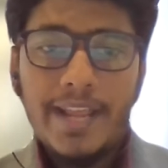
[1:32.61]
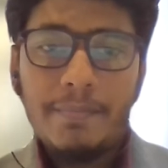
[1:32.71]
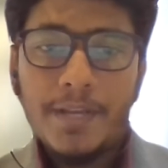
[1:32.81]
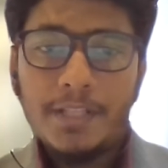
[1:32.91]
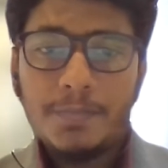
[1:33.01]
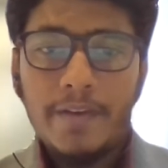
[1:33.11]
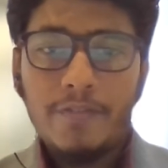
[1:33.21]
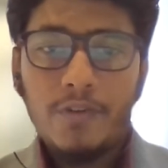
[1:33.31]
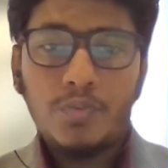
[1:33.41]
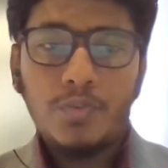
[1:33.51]
tech-based
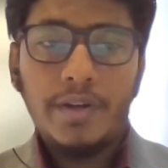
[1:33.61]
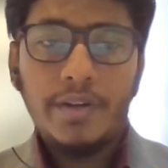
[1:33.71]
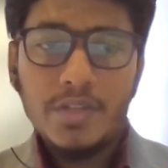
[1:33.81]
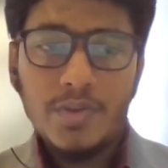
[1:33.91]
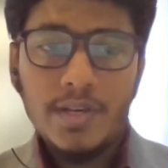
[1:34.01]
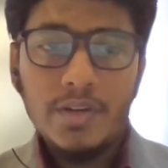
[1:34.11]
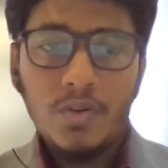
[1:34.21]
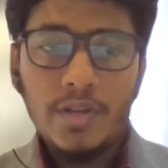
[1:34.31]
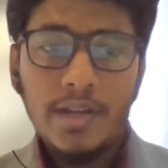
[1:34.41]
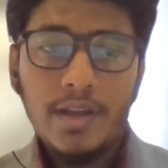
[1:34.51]
platforms who are gradually
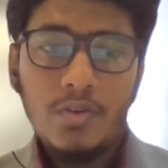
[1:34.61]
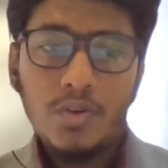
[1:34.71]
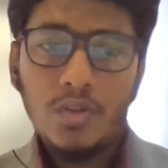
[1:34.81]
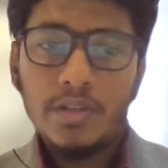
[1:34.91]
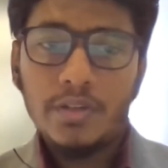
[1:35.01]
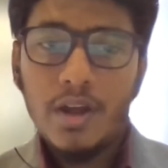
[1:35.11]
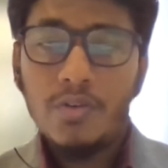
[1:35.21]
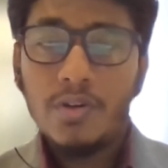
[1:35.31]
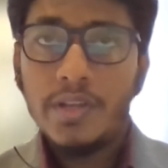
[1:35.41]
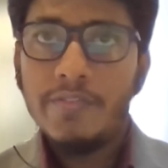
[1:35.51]
rolling out on the
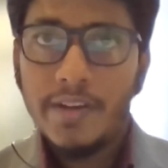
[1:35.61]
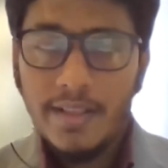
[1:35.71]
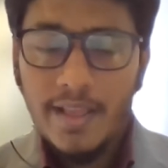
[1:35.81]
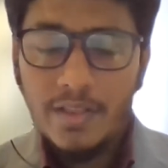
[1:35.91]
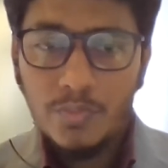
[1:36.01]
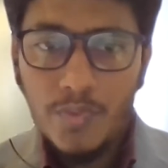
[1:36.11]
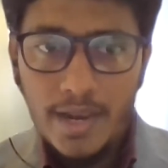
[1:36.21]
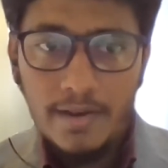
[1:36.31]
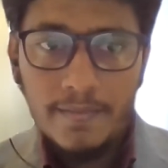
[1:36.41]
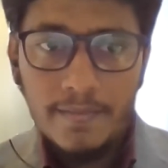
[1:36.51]
ground events as well.